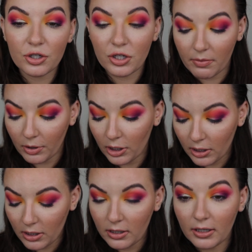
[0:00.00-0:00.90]

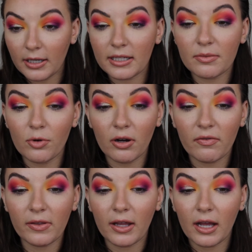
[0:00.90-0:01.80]
shimmer. It's more
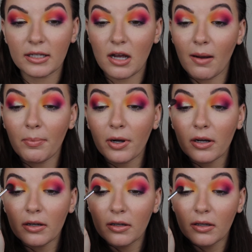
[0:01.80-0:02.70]
of a
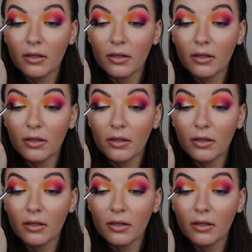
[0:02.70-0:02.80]
topper.